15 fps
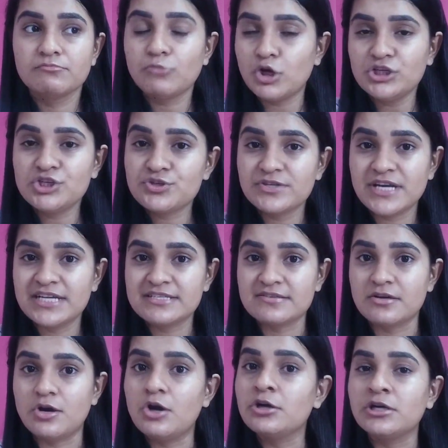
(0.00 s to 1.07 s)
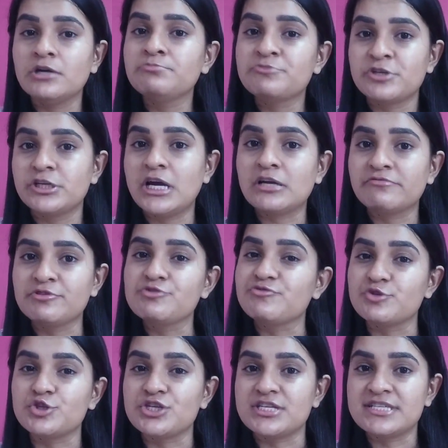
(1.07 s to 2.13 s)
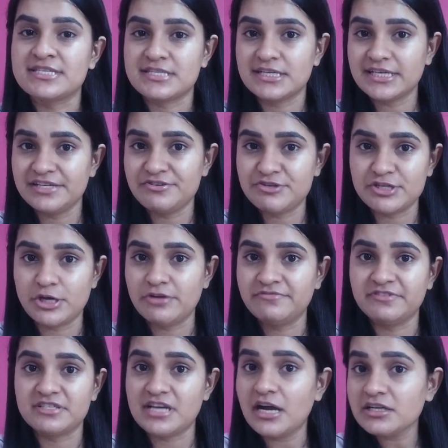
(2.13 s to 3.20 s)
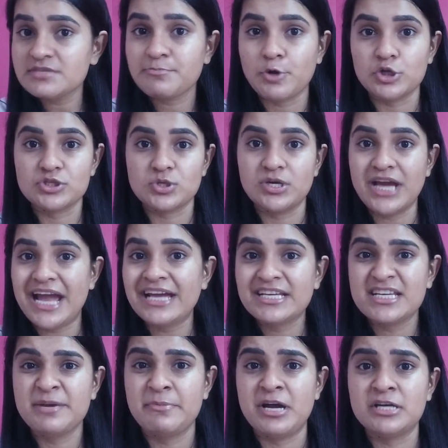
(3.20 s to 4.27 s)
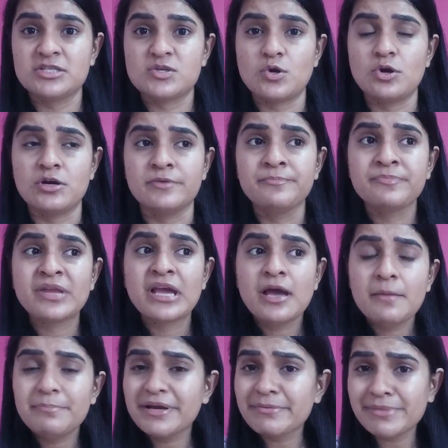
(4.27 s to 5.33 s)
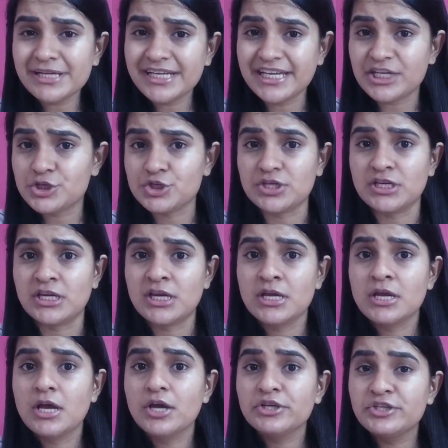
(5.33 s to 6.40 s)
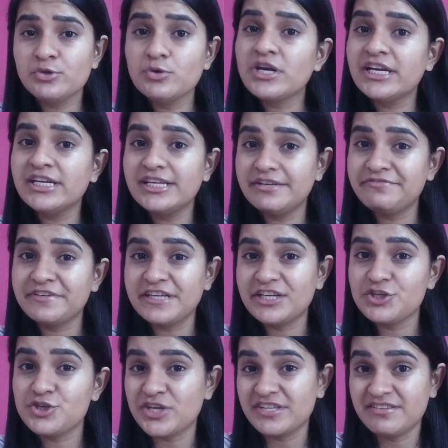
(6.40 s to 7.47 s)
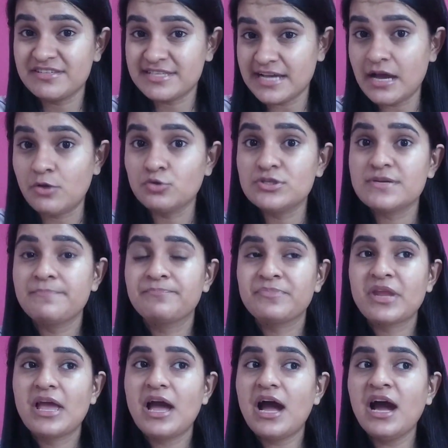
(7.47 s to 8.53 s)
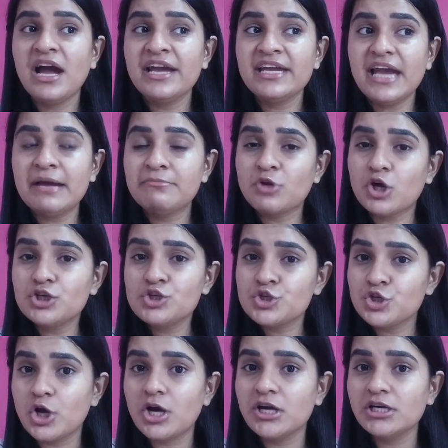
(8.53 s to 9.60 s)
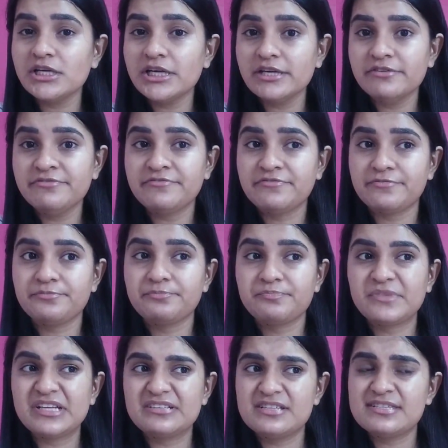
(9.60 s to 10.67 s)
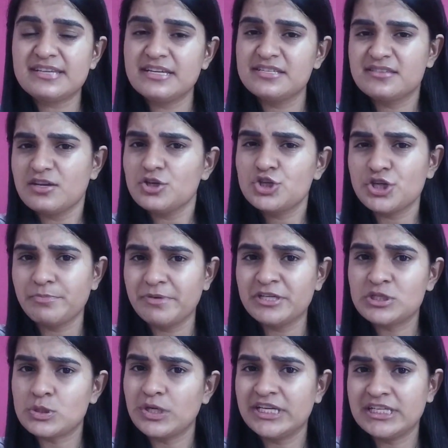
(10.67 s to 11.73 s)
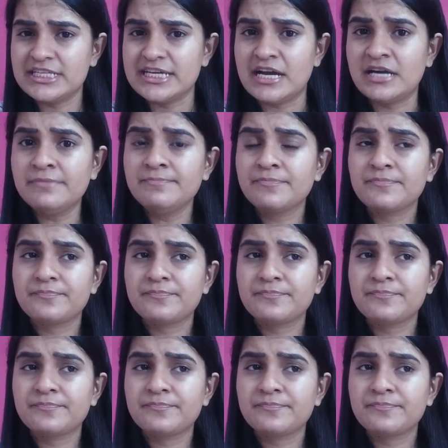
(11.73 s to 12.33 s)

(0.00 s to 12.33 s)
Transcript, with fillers: moisturizer or a product which would just get rid of the dark spots or acne marks or pigmentation, you can definitely check this out. I am not sure if this is shipping to India.